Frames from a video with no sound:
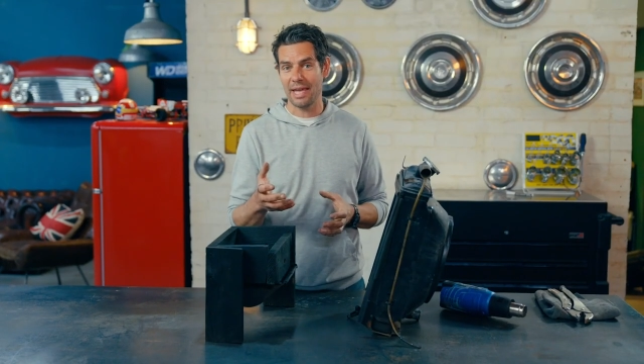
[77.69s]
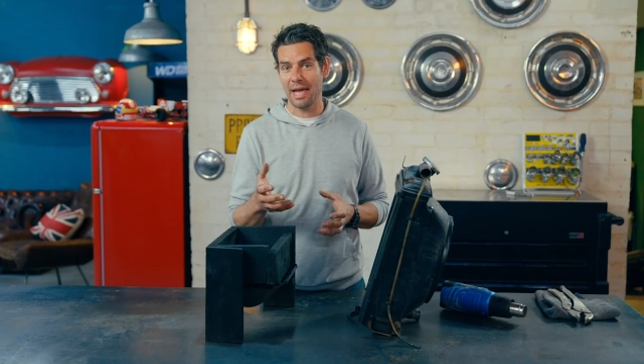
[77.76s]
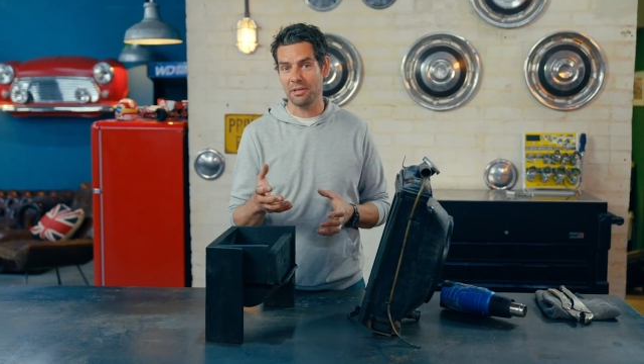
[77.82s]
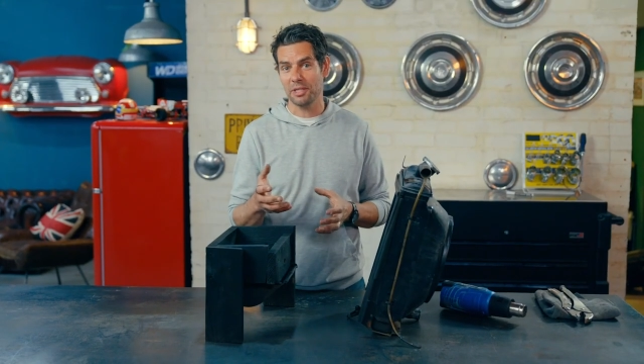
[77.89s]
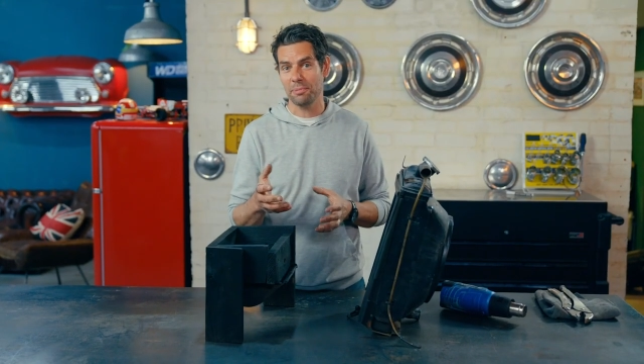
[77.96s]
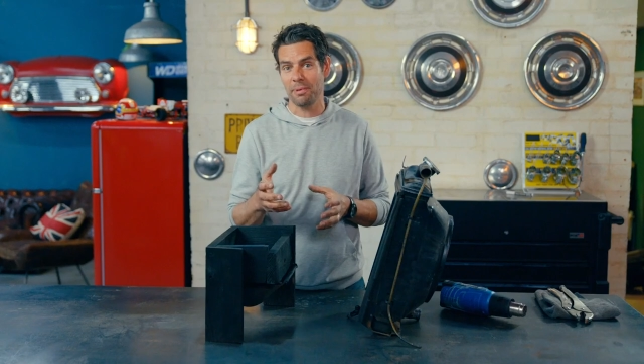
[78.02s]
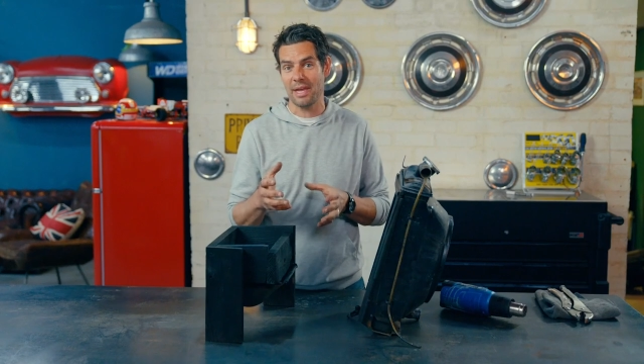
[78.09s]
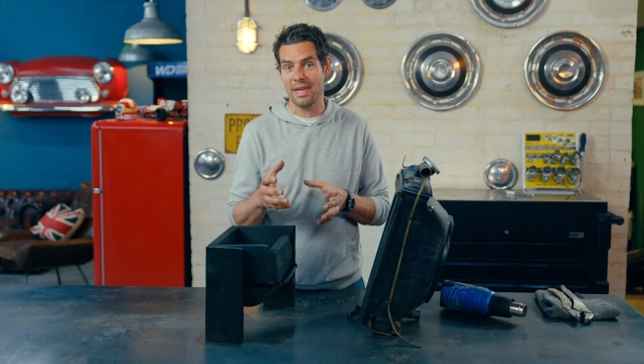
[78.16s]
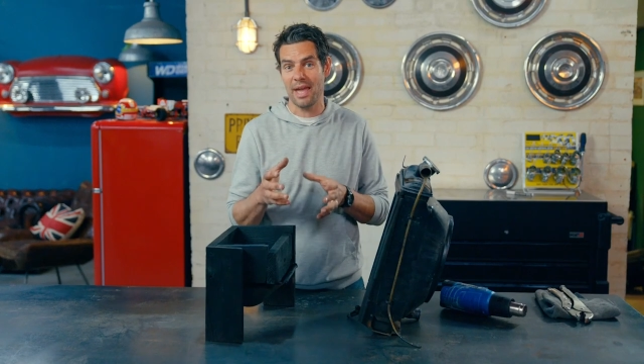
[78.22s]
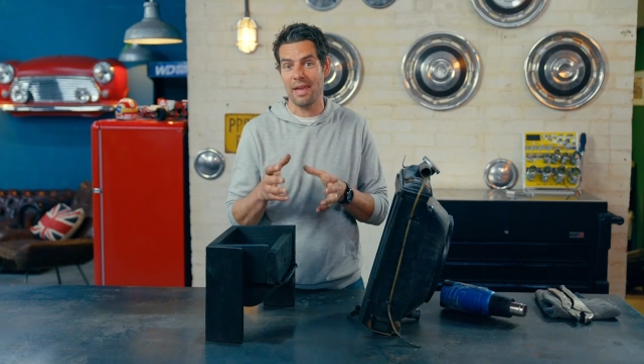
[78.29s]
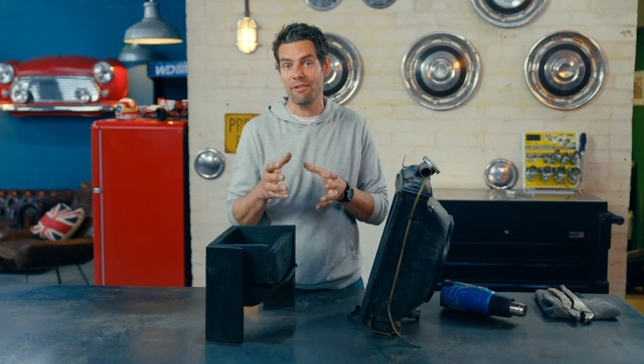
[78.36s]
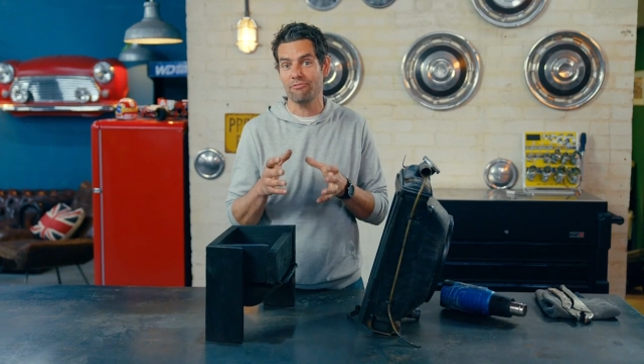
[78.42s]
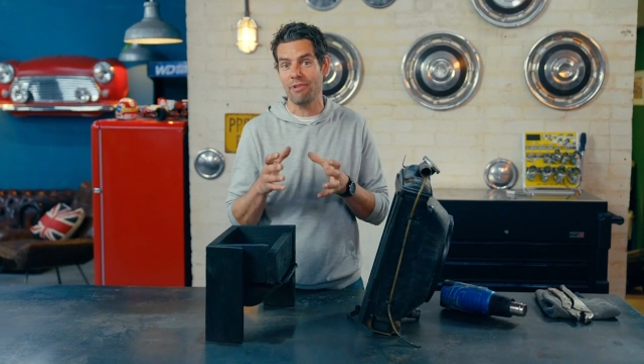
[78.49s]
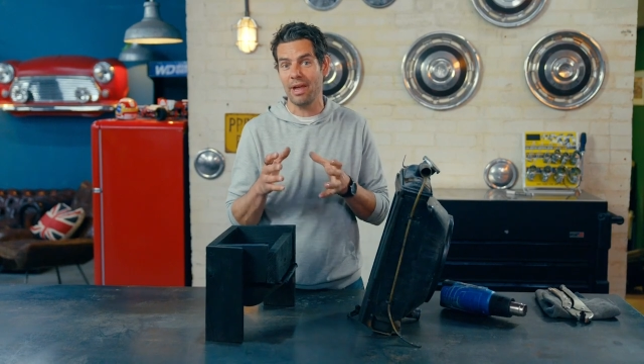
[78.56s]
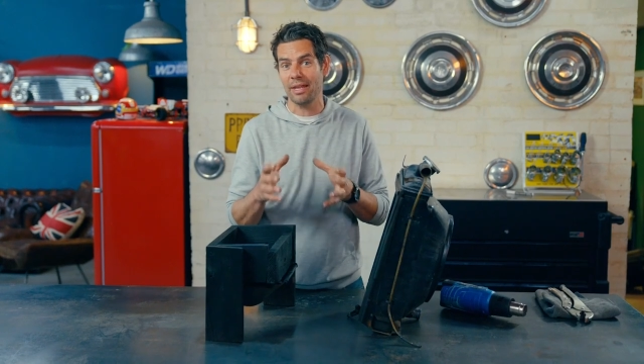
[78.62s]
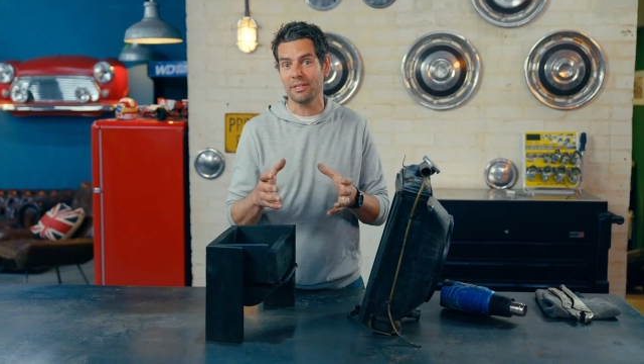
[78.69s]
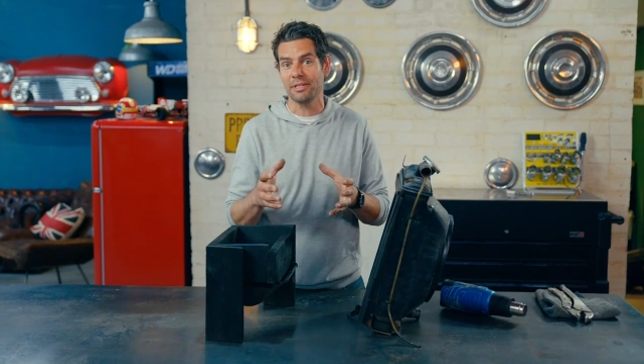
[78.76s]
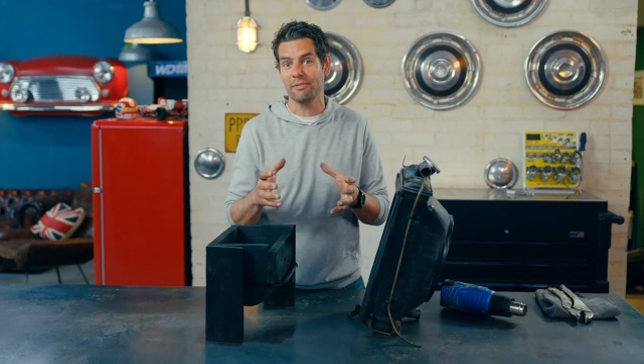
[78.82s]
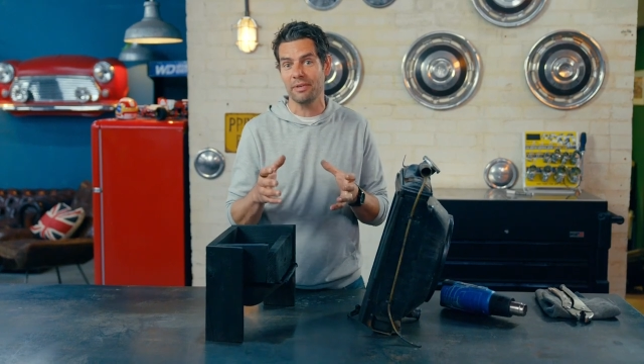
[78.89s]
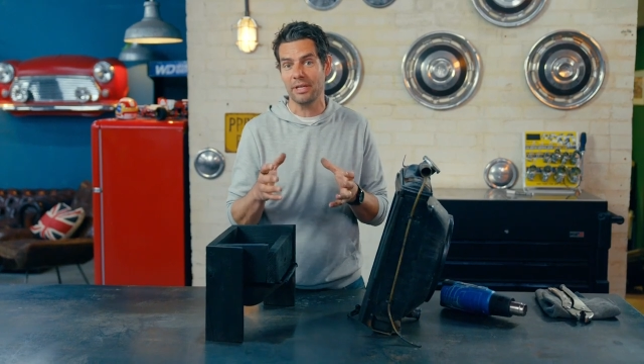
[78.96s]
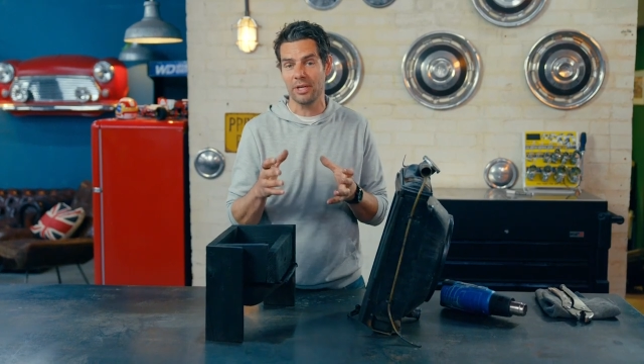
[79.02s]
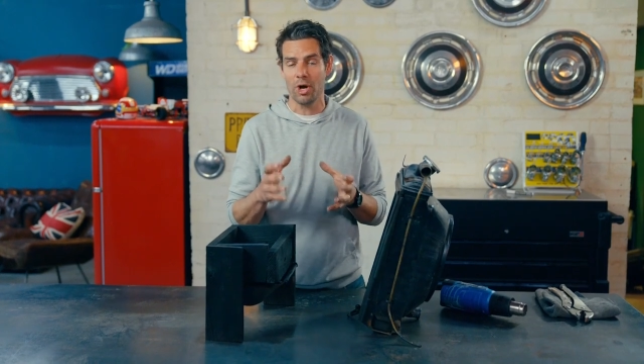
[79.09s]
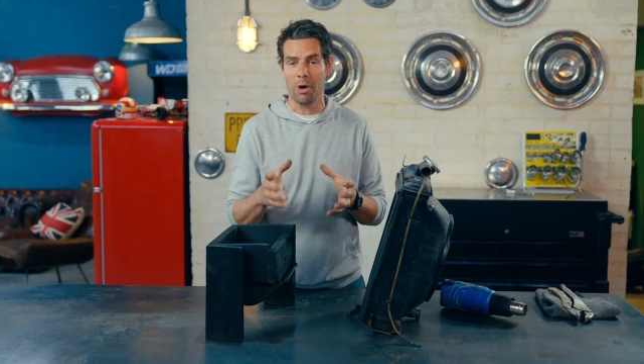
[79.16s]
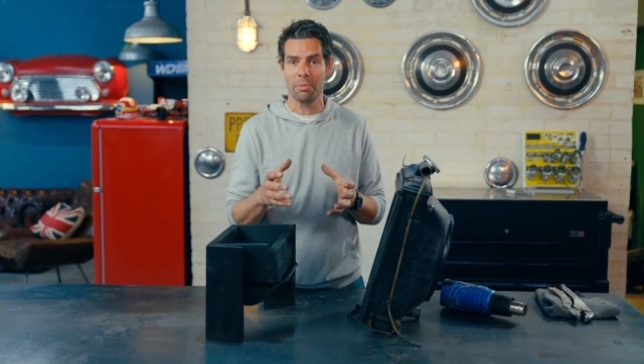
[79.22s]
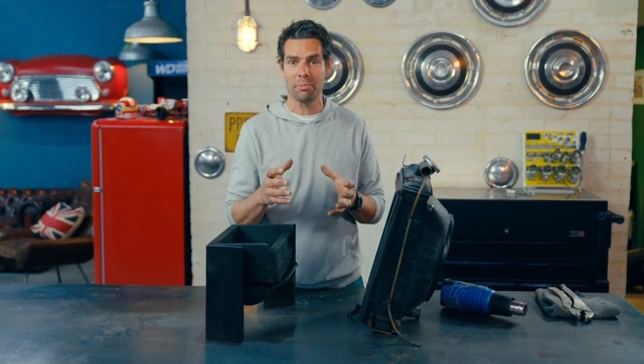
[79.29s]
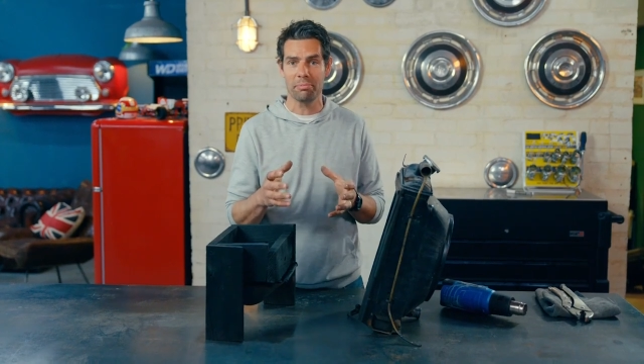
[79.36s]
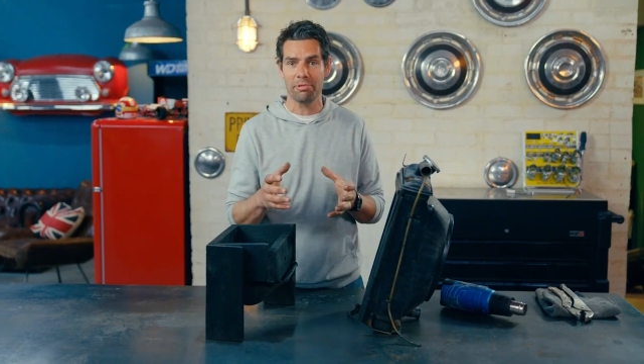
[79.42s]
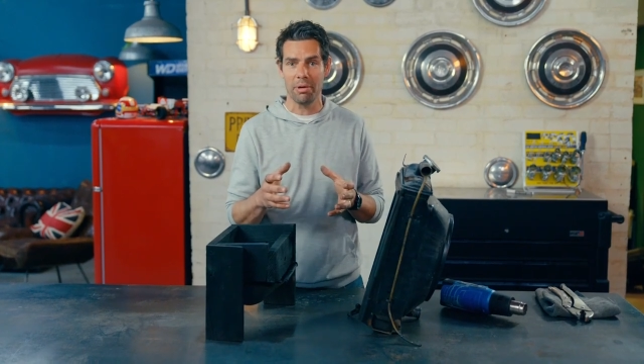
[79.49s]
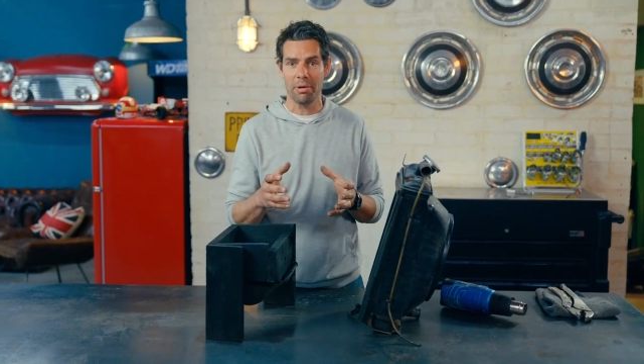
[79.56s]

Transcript: out to be a relatively common